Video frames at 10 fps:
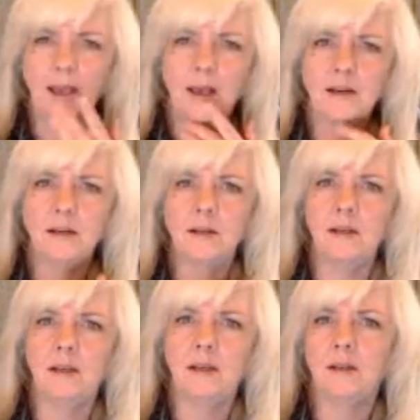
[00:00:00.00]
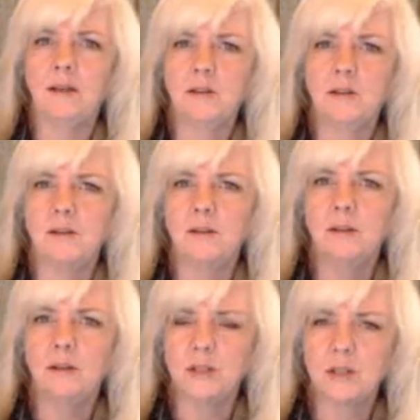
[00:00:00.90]
And
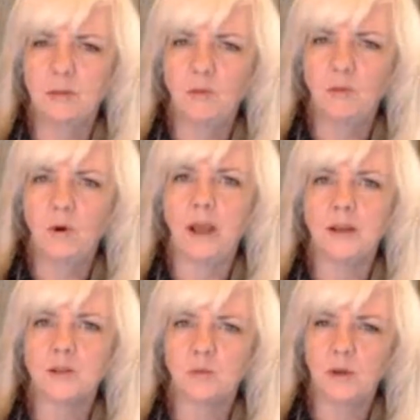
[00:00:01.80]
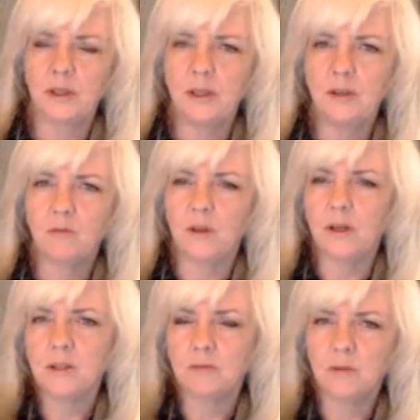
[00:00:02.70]
in some ways, with the
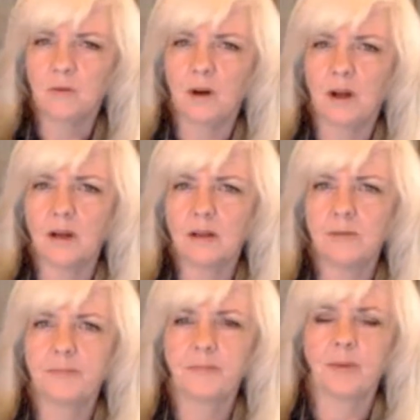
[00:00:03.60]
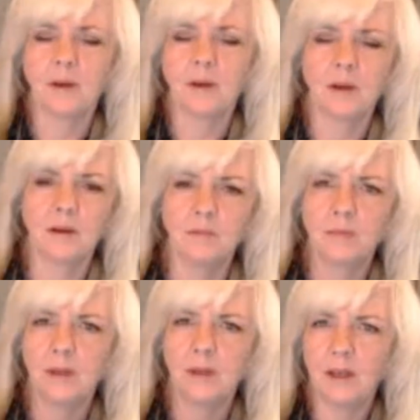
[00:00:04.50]
invasion of Iraq
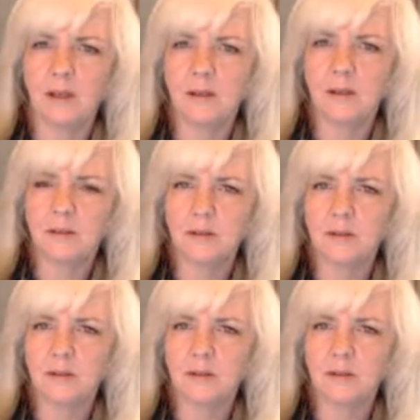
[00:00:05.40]
and